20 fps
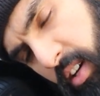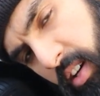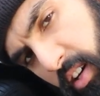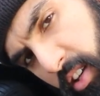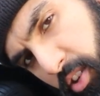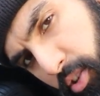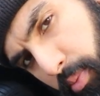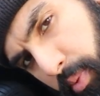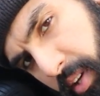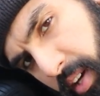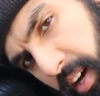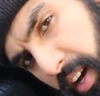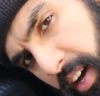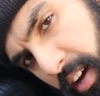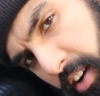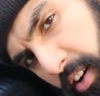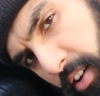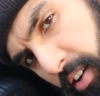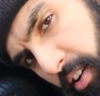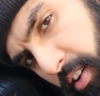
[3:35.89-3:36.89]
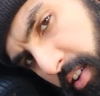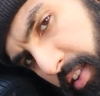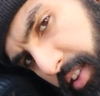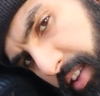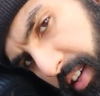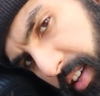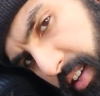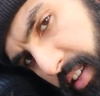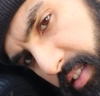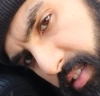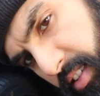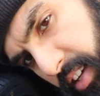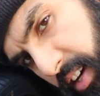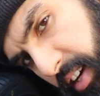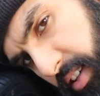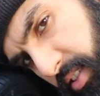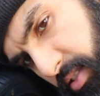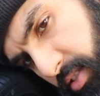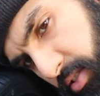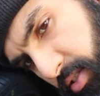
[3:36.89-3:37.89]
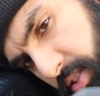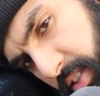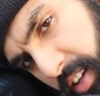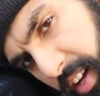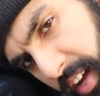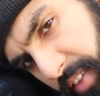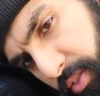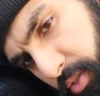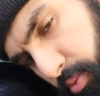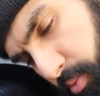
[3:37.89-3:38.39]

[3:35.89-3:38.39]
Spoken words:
a little bit higher on the inside, so you're just gonna have to